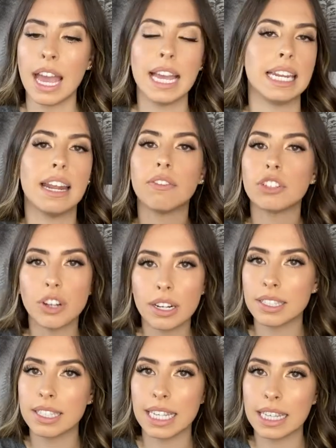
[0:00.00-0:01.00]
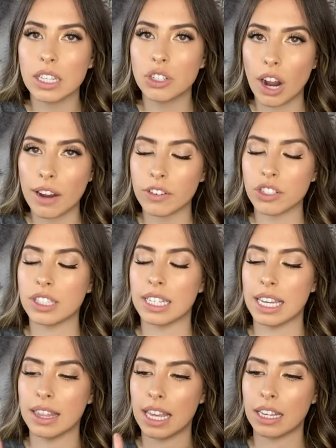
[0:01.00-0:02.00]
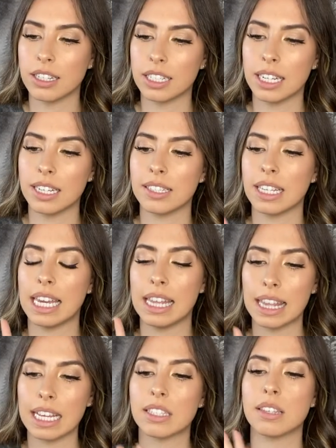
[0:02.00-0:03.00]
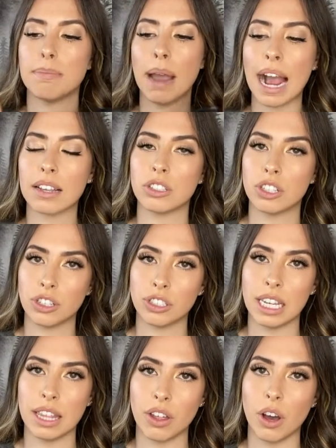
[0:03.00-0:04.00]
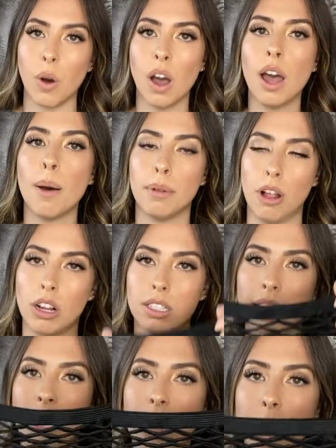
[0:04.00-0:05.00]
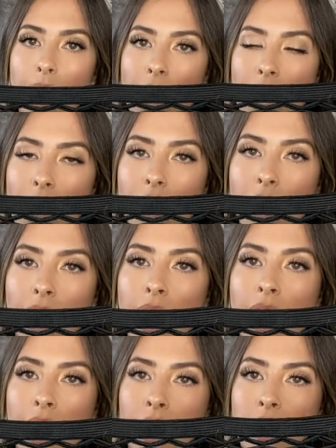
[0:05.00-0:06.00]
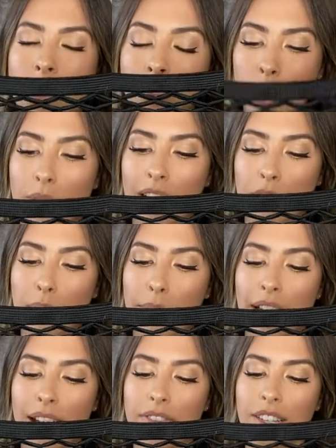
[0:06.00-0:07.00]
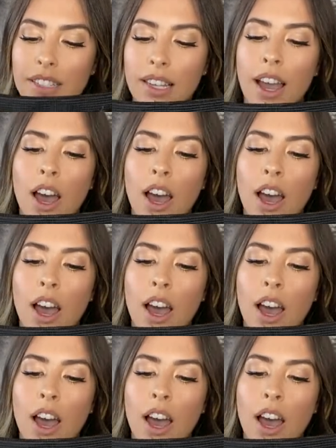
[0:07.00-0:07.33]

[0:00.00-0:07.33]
He never tries to sit in the driver's seat, thank goodness. He thinks the passenger seat though belongs to him, and so that's why we have this.